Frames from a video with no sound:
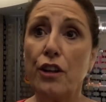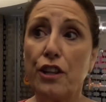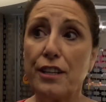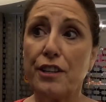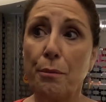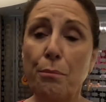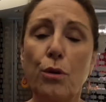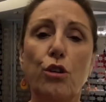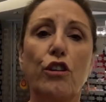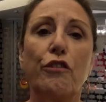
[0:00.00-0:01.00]
the
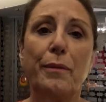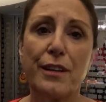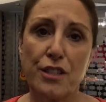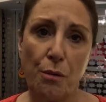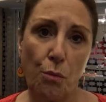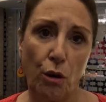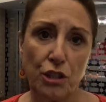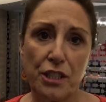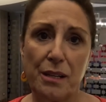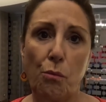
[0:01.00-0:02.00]
movements on
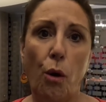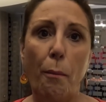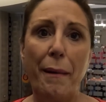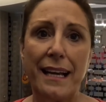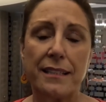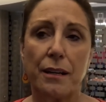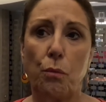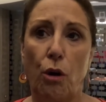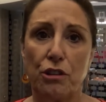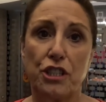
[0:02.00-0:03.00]
watches and what makes a
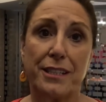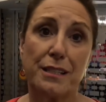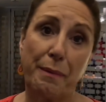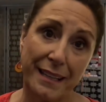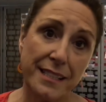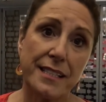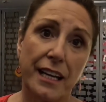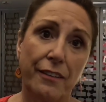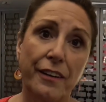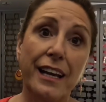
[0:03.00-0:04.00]
watch
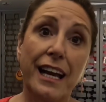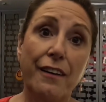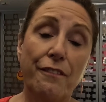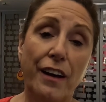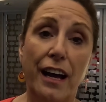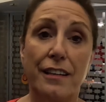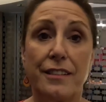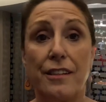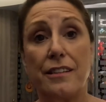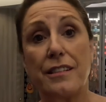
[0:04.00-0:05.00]
expensive
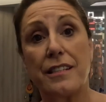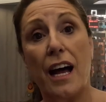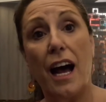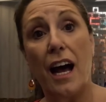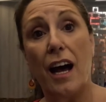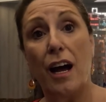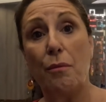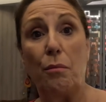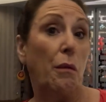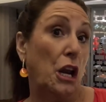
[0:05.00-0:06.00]
versus
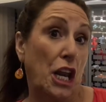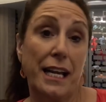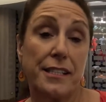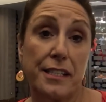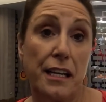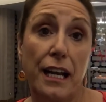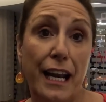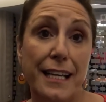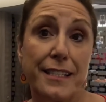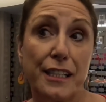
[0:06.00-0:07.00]
a
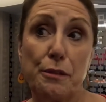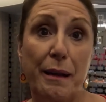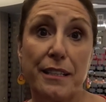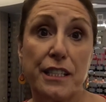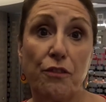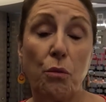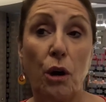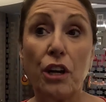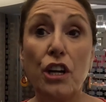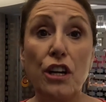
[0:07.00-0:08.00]
less expensive
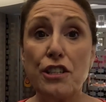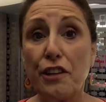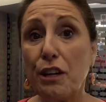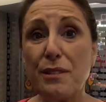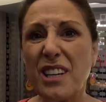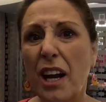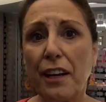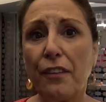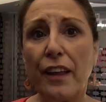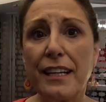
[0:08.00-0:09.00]
one. So those
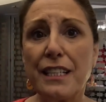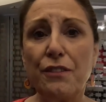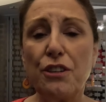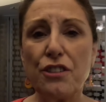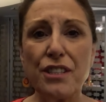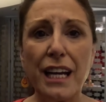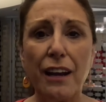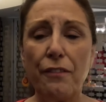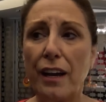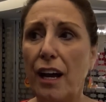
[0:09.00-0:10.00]
kind of things. If you just
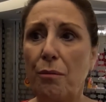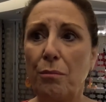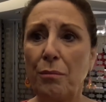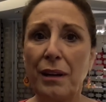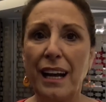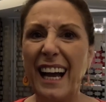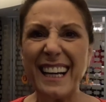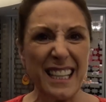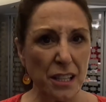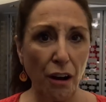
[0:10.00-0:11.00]
have, I
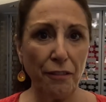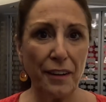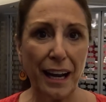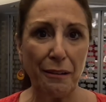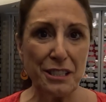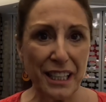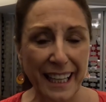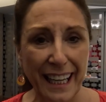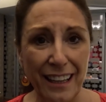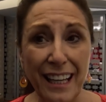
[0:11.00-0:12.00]
guess, half an hour to
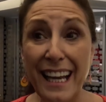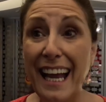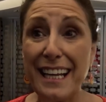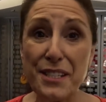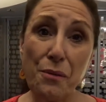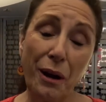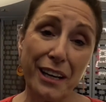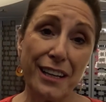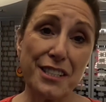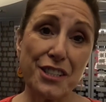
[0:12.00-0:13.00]
kill, it's quite
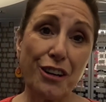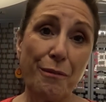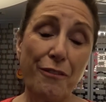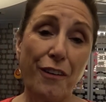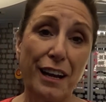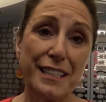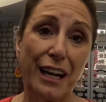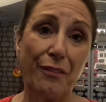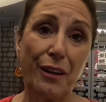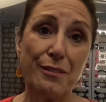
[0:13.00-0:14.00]
nice to come and find
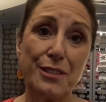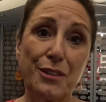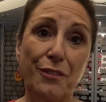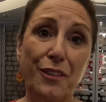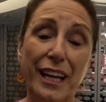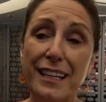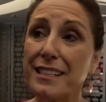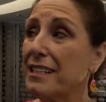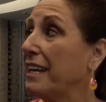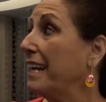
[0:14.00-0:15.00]
out those sort of
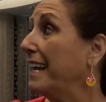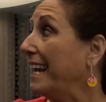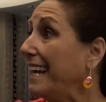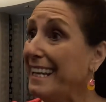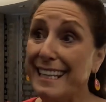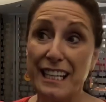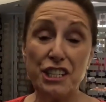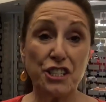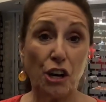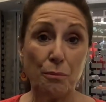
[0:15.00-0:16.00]
things in these
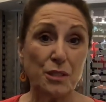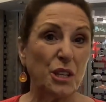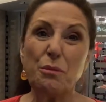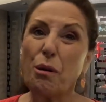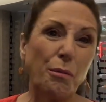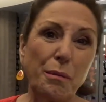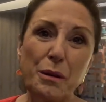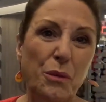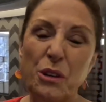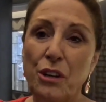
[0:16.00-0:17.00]
shops that you
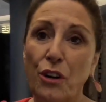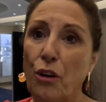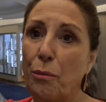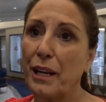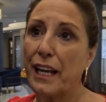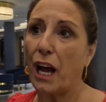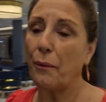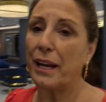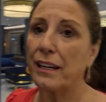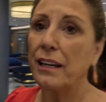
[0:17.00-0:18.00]
probably wouldn't normally go
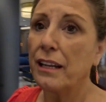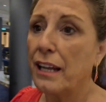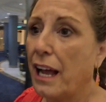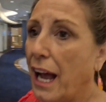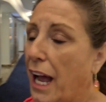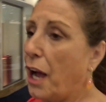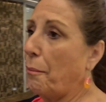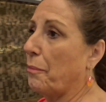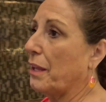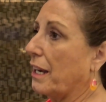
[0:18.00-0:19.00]
in
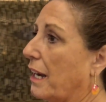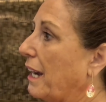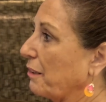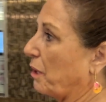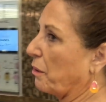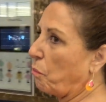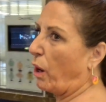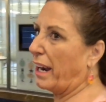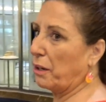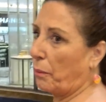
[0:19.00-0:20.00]
and
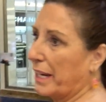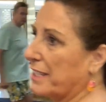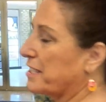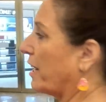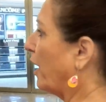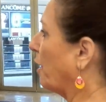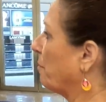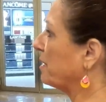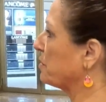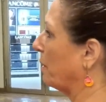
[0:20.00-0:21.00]
while away your time.
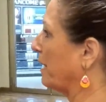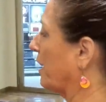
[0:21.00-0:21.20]
But it's quite